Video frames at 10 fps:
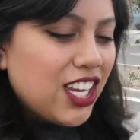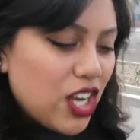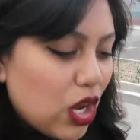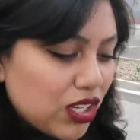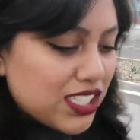
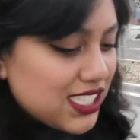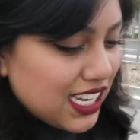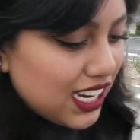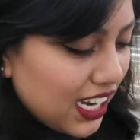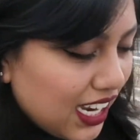No, you
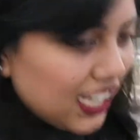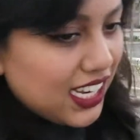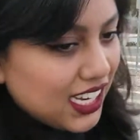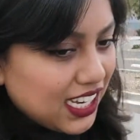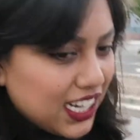
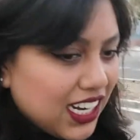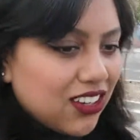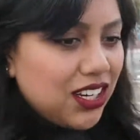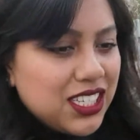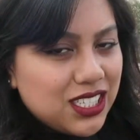didn't.
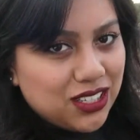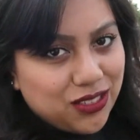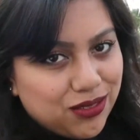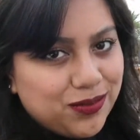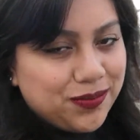Okay,
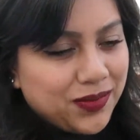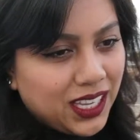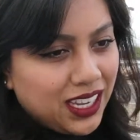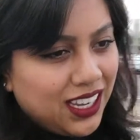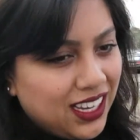so.
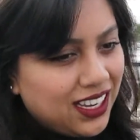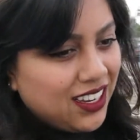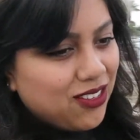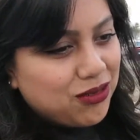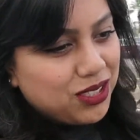
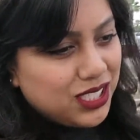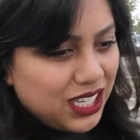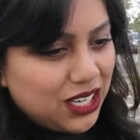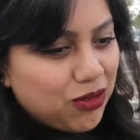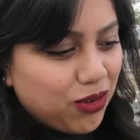We'll
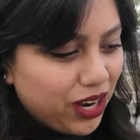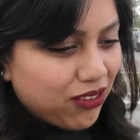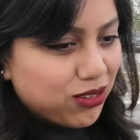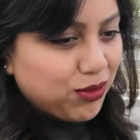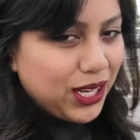see you
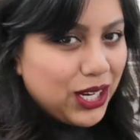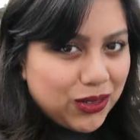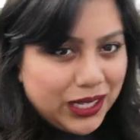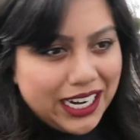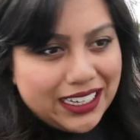wherever we
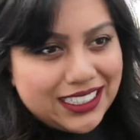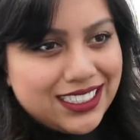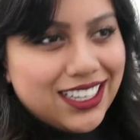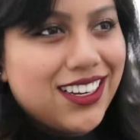go next.